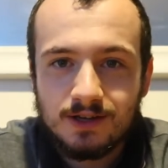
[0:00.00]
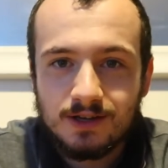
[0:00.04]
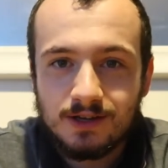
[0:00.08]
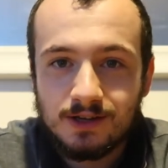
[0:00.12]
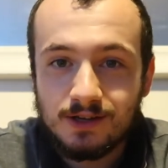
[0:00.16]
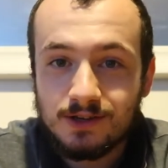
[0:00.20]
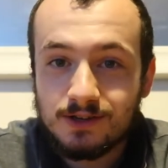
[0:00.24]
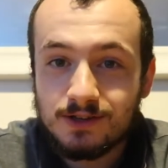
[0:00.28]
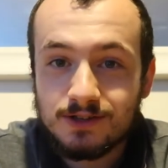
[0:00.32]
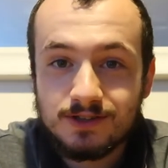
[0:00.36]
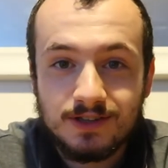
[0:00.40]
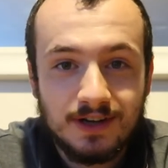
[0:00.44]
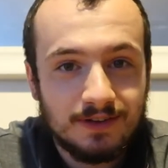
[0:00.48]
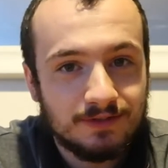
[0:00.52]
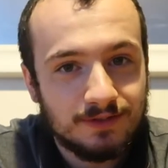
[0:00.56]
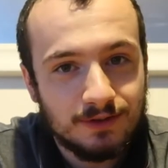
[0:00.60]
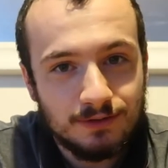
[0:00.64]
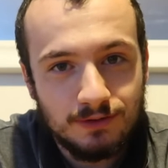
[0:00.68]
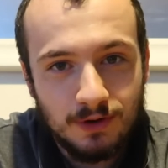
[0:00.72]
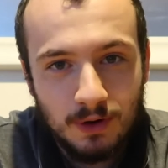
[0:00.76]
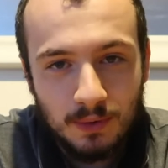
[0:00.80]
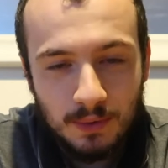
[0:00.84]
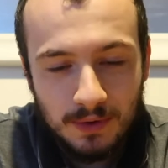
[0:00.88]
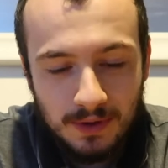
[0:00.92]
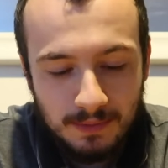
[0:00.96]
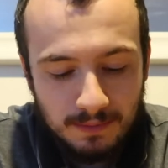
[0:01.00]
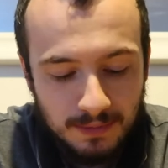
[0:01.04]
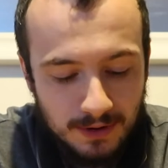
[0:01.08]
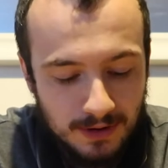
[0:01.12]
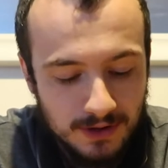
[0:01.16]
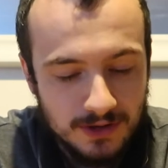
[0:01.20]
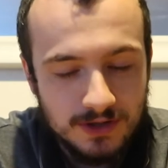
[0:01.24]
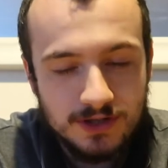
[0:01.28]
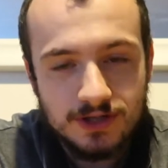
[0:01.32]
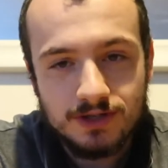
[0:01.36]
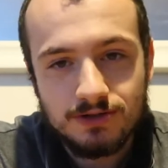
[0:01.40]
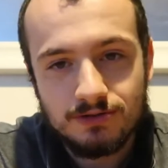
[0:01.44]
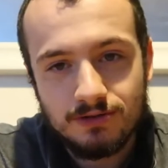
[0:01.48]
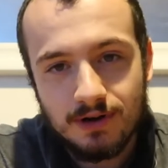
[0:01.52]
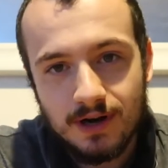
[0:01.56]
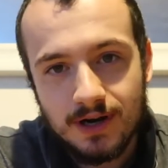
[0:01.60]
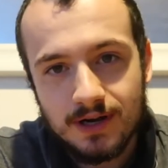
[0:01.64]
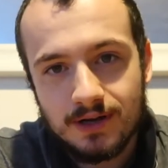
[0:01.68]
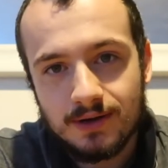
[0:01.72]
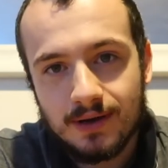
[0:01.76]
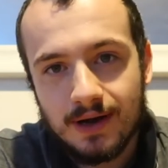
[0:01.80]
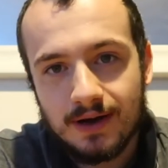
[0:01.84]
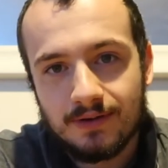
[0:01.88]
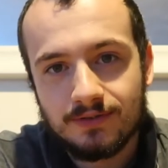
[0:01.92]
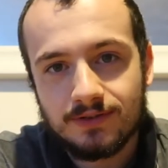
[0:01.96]
you just have to roll with the punches,
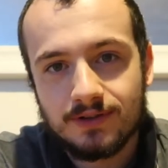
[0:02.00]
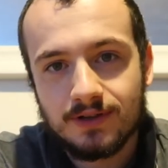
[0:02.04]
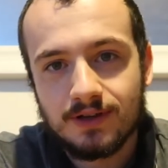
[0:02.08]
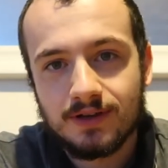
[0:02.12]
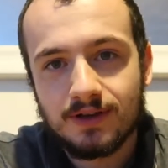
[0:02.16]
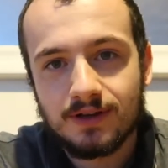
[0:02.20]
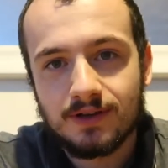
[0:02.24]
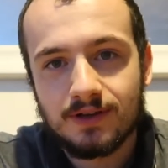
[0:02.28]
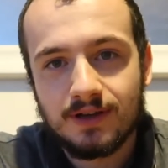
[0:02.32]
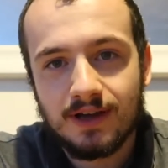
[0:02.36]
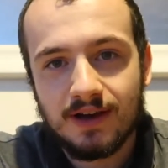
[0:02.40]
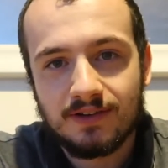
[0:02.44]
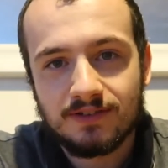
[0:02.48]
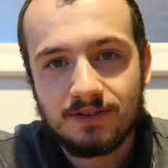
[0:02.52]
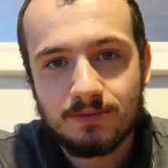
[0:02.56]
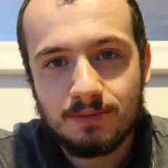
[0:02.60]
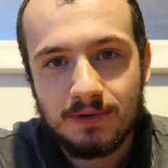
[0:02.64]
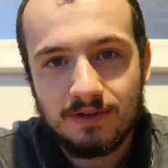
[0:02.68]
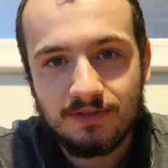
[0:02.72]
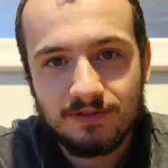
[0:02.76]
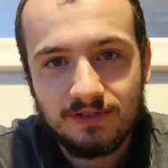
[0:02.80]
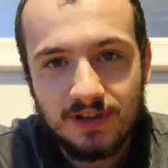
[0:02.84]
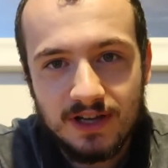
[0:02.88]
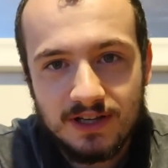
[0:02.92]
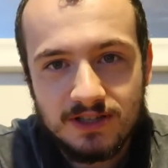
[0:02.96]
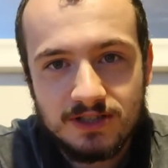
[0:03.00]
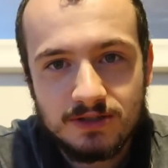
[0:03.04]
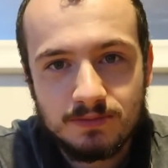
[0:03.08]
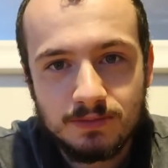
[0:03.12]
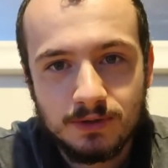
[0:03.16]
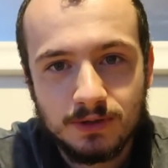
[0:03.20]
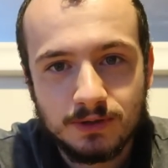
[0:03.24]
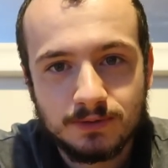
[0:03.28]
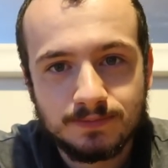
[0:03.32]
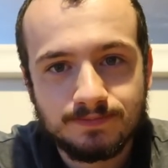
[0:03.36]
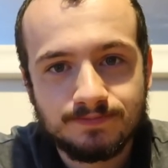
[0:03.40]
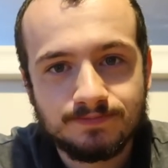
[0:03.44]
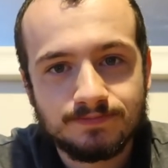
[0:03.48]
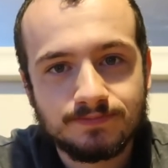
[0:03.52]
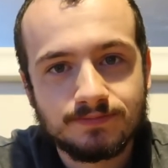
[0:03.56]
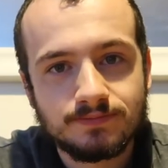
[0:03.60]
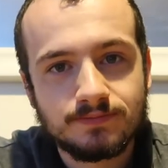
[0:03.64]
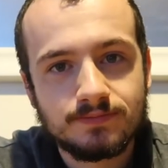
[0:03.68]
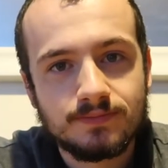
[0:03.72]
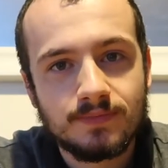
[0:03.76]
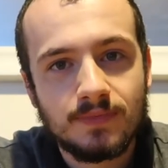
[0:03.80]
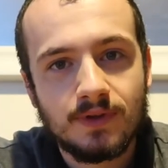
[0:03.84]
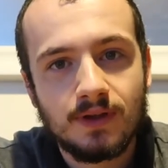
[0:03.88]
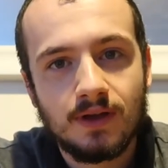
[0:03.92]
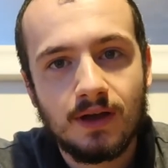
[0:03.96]
right? You have to, you have to be flexible
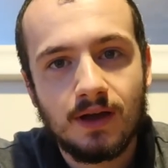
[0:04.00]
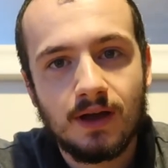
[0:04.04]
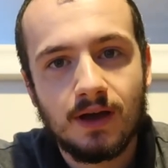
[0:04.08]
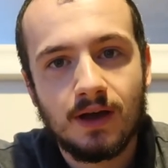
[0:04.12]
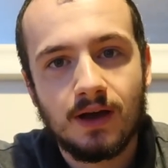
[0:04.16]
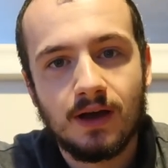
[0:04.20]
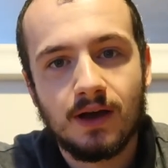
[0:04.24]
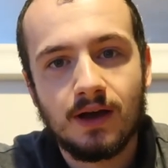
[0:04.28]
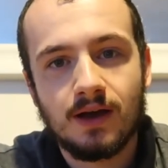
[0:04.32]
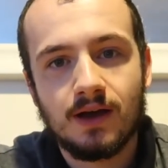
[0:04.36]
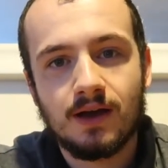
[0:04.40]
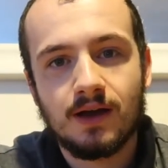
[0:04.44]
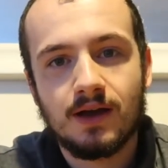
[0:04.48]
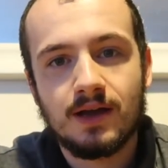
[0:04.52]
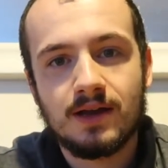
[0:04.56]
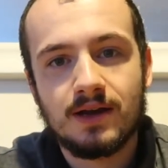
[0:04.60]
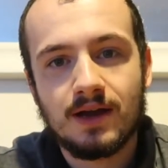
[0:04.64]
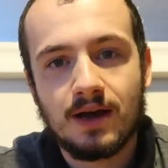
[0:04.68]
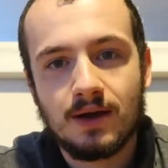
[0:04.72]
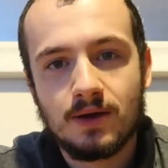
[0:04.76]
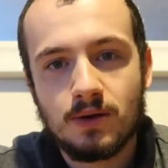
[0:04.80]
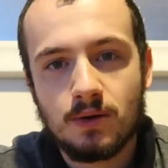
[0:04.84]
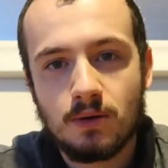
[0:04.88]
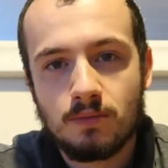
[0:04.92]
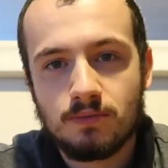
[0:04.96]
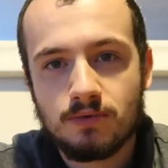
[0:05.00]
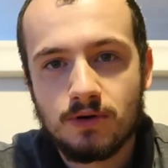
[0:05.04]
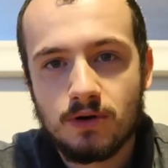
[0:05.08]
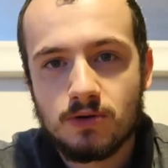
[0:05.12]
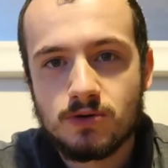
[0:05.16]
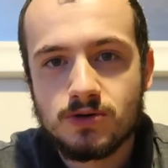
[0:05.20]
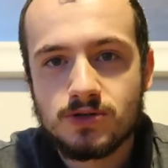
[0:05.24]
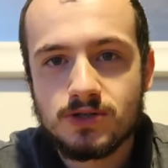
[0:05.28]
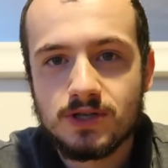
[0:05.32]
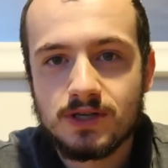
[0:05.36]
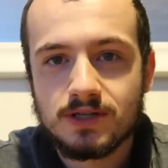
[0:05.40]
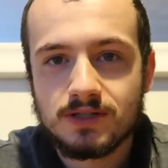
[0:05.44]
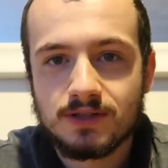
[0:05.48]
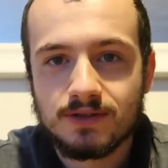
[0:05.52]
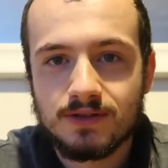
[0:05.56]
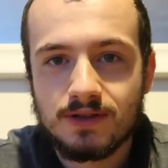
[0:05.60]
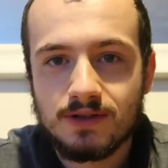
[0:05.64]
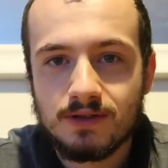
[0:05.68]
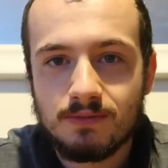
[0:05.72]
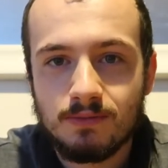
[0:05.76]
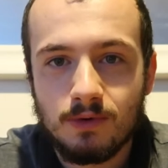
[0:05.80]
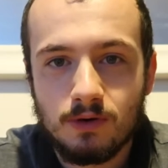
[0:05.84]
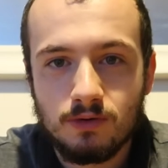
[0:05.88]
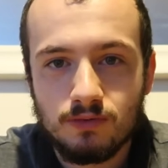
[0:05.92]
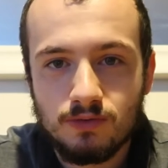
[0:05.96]
uh, in how you approach things. I think
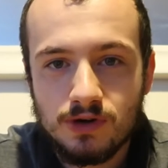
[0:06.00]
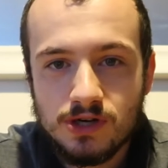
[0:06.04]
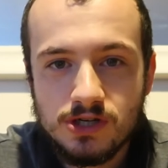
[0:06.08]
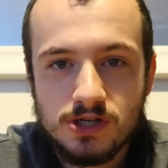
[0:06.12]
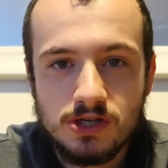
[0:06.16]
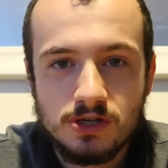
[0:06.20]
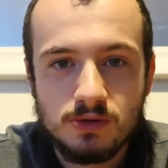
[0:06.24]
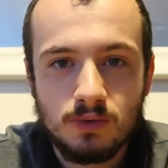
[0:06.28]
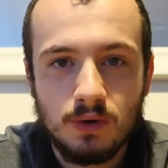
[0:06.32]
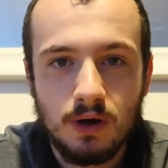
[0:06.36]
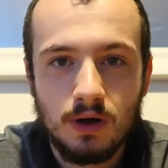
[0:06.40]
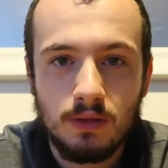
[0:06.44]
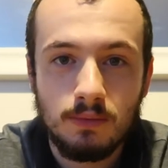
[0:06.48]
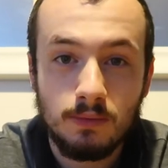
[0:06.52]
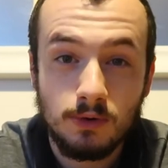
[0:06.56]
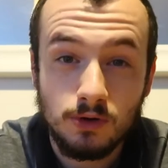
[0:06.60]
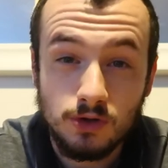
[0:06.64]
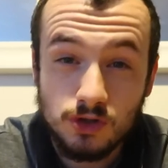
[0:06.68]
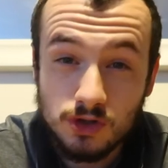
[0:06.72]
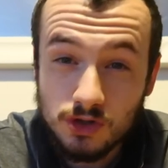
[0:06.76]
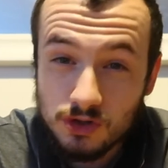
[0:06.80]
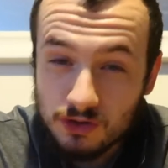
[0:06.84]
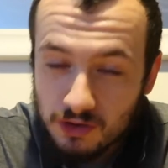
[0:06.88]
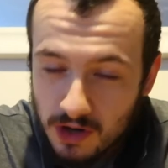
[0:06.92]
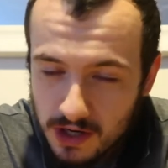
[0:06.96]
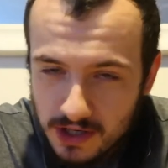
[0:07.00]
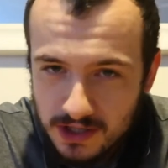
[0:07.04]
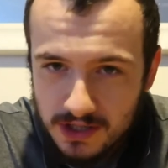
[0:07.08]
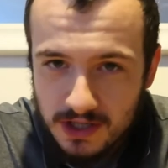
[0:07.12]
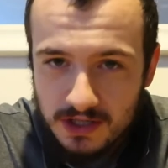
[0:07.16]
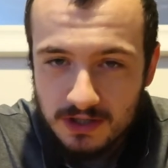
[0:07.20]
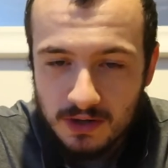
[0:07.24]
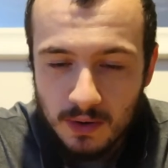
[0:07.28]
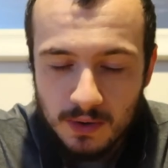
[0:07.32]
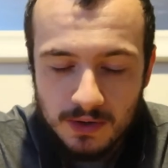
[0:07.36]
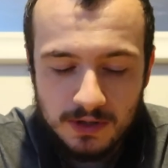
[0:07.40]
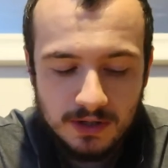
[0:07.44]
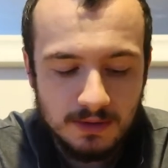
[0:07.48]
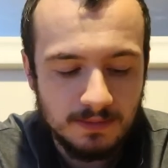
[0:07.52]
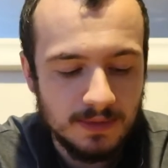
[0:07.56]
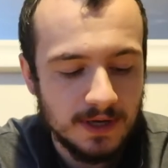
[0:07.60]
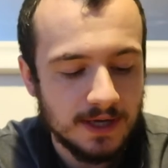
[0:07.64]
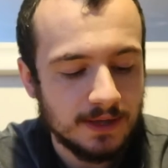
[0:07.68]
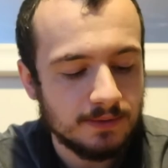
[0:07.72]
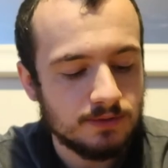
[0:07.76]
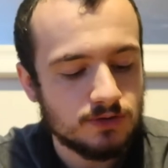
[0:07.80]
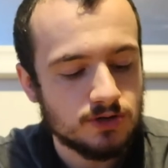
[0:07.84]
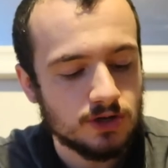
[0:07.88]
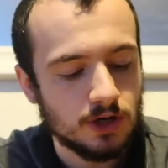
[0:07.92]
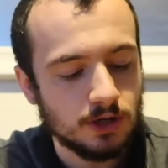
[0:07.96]
the more rigid you are, the more stressed it's going to
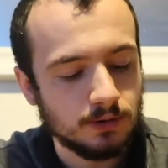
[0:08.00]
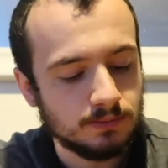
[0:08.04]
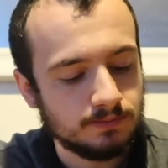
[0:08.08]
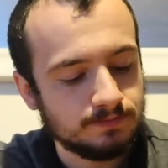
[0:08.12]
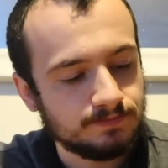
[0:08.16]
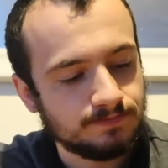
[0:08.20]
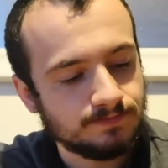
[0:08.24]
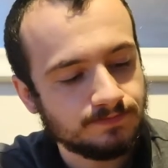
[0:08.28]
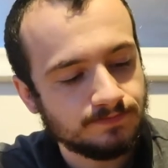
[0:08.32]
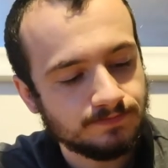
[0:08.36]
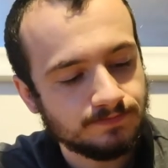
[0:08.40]
be. So